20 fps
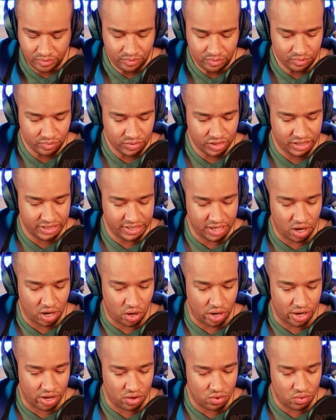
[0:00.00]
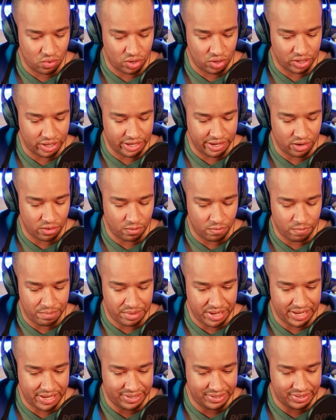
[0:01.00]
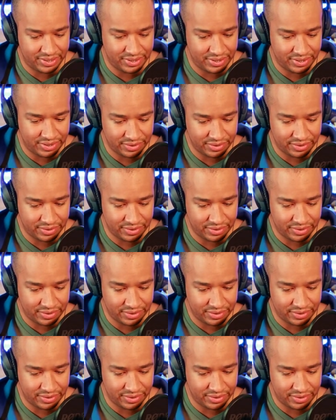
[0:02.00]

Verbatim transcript: to the article a little bit